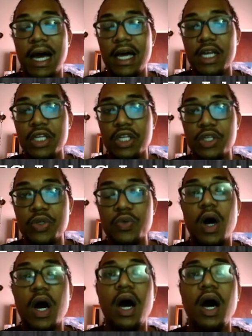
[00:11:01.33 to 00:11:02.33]
and
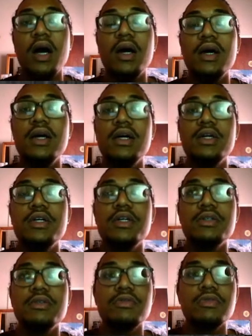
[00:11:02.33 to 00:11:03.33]
you are,
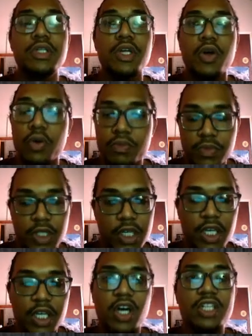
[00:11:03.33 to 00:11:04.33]
you know,
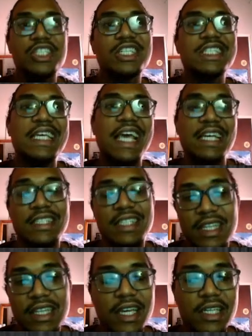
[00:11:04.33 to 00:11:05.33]
you're not just
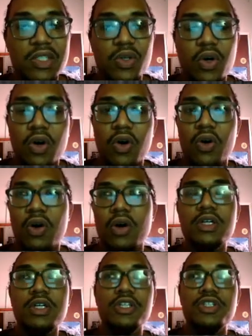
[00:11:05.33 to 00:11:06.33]
guessing things or,
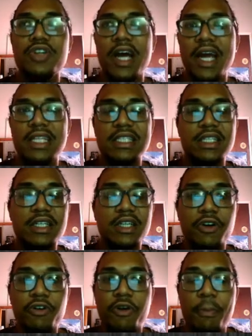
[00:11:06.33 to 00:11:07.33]
or trying
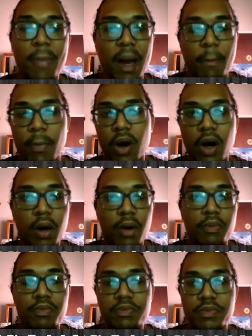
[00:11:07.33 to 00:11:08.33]
to remember,
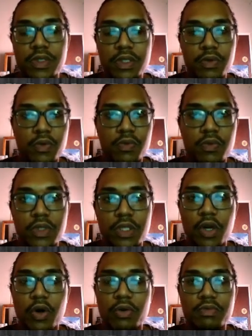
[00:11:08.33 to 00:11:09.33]

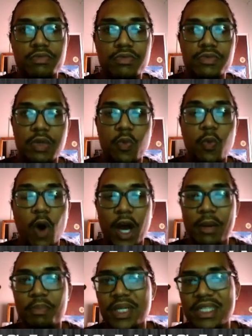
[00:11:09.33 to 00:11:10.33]
you know,
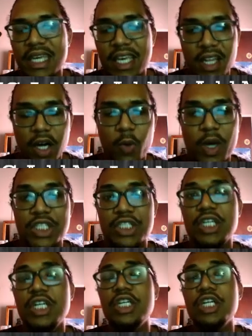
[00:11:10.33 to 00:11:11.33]
one particular
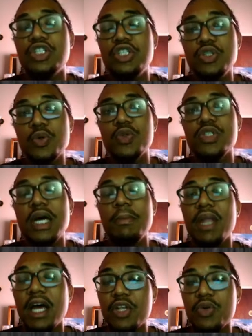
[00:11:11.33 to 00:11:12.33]
question. It shows
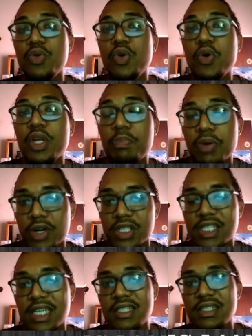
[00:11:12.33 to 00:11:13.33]
them that you know the
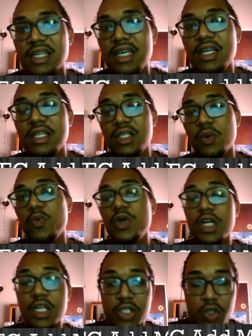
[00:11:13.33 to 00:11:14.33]
process to
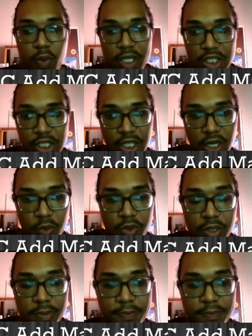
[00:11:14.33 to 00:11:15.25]
work this question out.